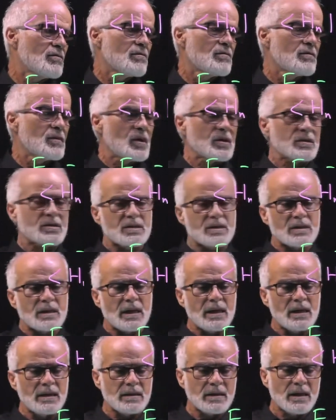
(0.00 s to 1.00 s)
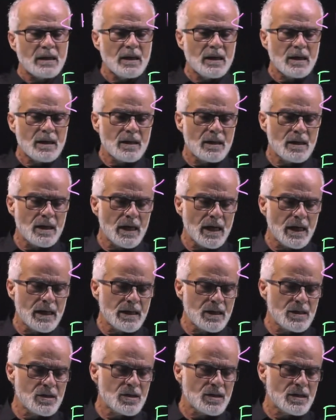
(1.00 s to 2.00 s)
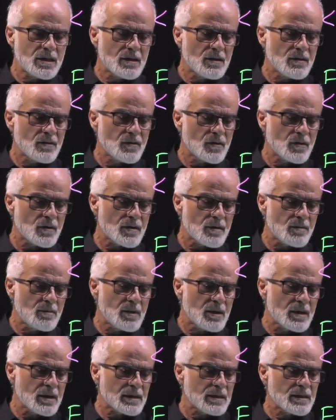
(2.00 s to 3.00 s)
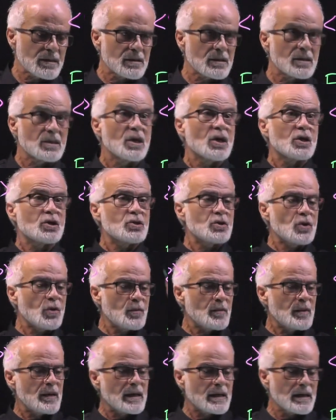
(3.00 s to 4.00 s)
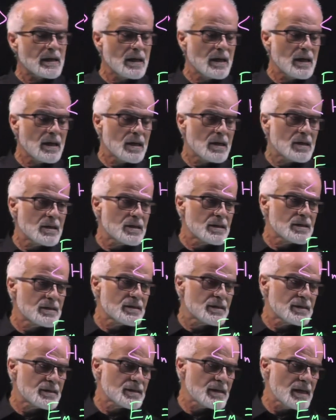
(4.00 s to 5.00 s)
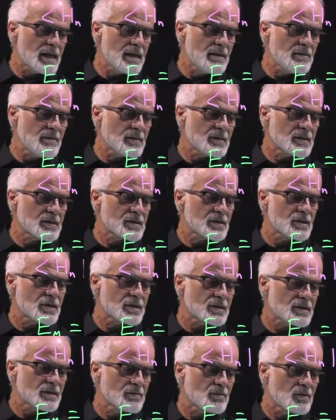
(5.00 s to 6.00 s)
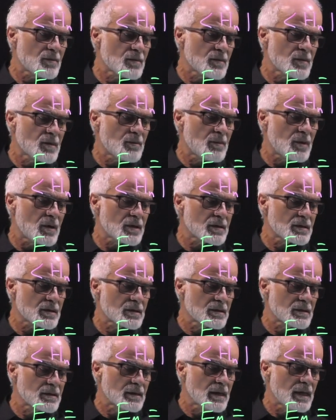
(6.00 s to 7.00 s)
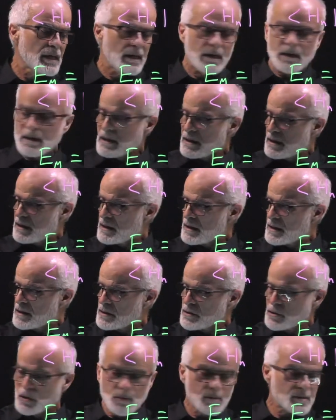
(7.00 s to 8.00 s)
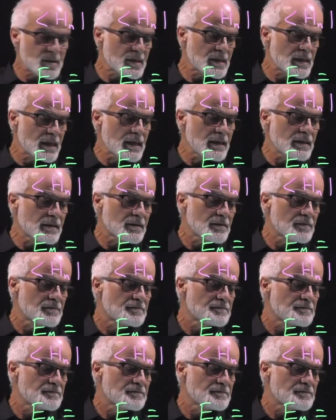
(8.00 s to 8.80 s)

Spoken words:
Mott state. The energy for the particle doping is the same, it's just the particle doped state,